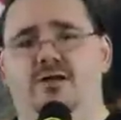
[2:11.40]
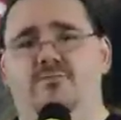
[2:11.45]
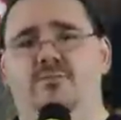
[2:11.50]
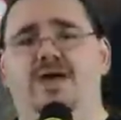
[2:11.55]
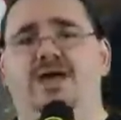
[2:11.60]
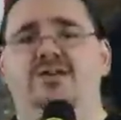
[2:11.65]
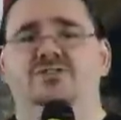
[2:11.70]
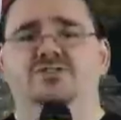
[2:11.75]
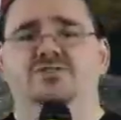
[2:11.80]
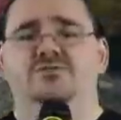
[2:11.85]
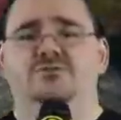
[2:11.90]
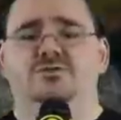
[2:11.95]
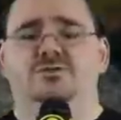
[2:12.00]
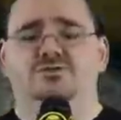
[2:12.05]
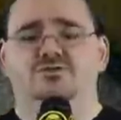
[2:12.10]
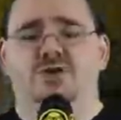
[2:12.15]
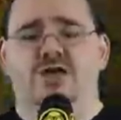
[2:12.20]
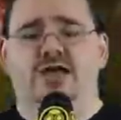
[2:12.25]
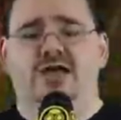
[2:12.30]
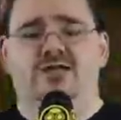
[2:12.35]
paths throughout a
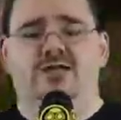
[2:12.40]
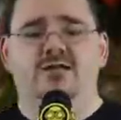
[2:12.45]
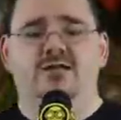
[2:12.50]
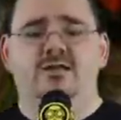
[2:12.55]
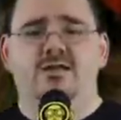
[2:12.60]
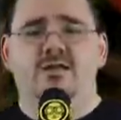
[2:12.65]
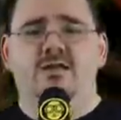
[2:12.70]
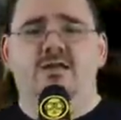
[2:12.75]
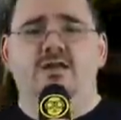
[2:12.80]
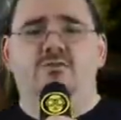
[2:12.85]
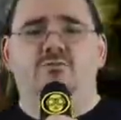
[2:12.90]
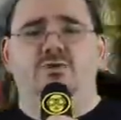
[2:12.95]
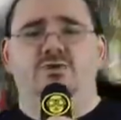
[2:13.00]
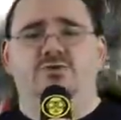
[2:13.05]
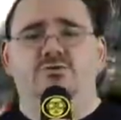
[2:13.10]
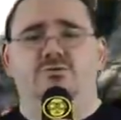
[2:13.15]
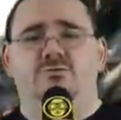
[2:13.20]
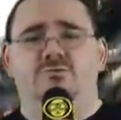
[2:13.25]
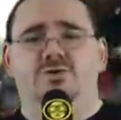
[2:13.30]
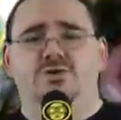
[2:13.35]
track. When
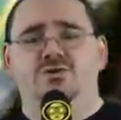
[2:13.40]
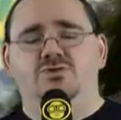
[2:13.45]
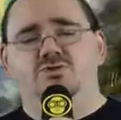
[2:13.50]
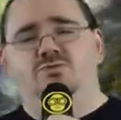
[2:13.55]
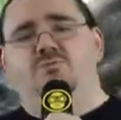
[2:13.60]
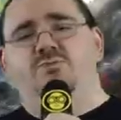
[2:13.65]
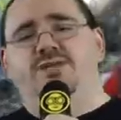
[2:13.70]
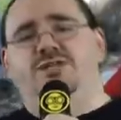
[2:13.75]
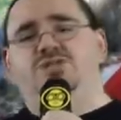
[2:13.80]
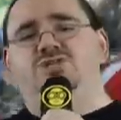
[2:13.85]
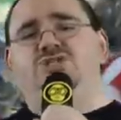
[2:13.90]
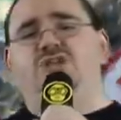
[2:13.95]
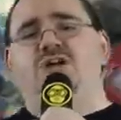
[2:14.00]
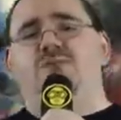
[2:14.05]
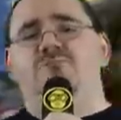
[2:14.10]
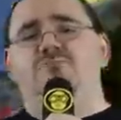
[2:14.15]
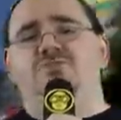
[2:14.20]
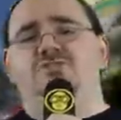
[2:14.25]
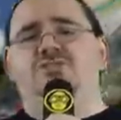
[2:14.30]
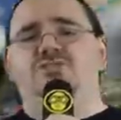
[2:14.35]
you do big
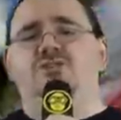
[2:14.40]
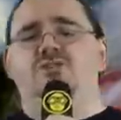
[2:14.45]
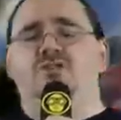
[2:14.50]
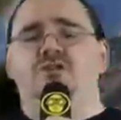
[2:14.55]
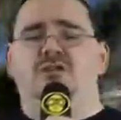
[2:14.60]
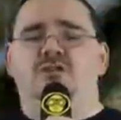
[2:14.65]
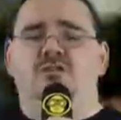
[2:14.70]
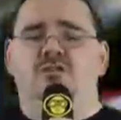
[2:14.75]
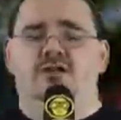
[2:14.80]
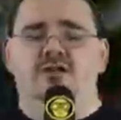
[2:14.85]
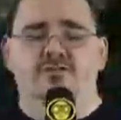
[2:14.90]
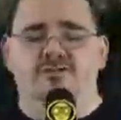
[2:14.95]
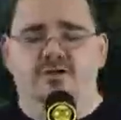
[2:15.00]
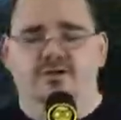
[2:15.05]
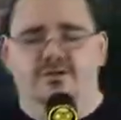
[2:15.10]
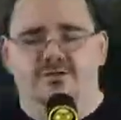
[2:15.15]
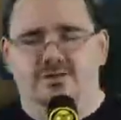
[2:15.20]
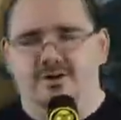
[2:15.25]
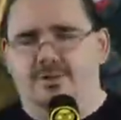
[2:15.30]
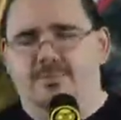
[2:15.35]
jumps,
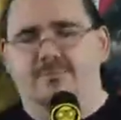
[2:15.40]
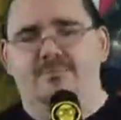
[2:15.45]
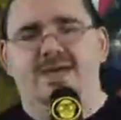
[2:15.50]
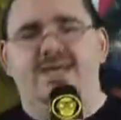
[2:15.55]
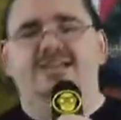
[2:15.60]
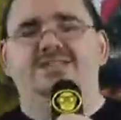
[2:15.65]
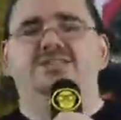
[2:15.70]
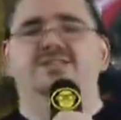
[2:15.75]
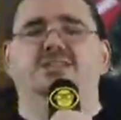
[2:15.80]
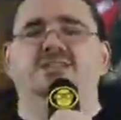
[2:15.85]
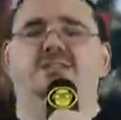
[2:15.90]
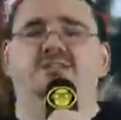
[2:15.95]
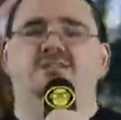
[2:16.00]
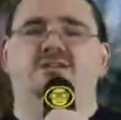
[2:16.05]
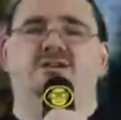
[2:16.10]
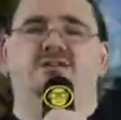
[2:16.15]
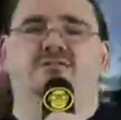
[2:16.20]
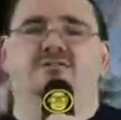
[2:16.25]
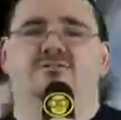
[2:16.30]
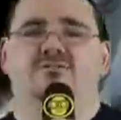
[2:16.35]
they're amazing.
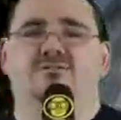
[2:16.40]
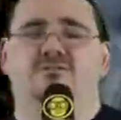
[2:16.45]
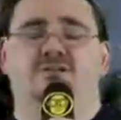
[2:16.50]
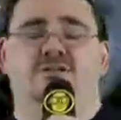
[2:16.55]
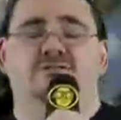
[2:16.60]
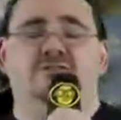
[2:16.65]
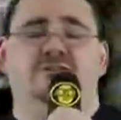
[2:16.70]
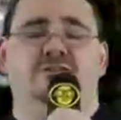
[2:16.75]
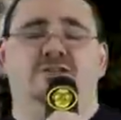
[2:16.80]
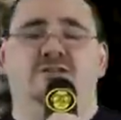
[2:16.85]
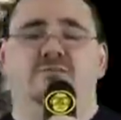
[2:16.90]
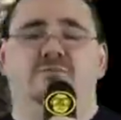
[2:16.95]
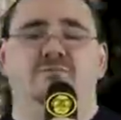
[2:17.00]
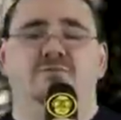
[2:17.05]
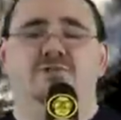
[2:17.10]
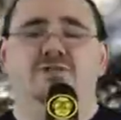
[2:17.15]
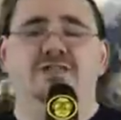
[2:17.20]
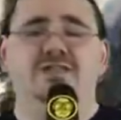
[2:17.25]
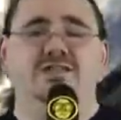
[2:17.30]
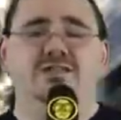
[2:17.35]
They're
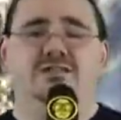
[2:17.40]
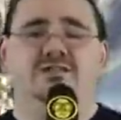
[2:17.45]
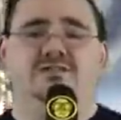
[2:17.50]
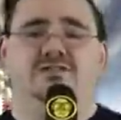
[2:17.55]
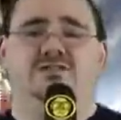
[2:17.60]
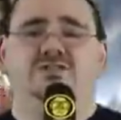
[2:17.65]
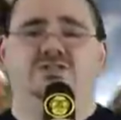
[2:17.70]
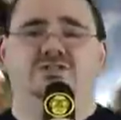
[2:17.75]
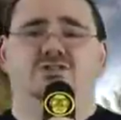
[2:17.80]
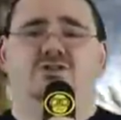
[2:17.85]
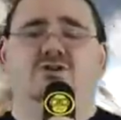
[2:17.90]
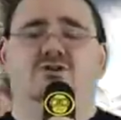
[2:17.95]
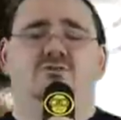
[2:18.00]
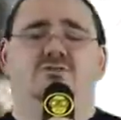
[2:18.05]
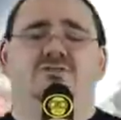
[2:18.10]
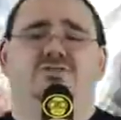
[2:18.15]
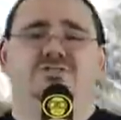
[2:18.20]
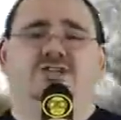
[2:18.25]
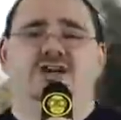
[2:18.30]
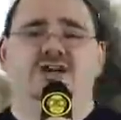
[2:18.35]
completely just
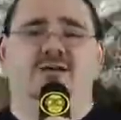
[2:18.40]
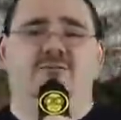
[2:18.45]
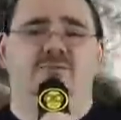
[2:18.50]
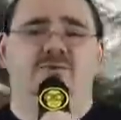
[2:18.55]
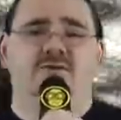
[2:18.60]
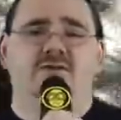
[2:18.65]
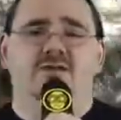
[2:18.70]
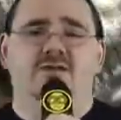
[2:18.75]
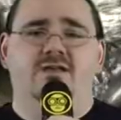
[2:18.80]
over the top.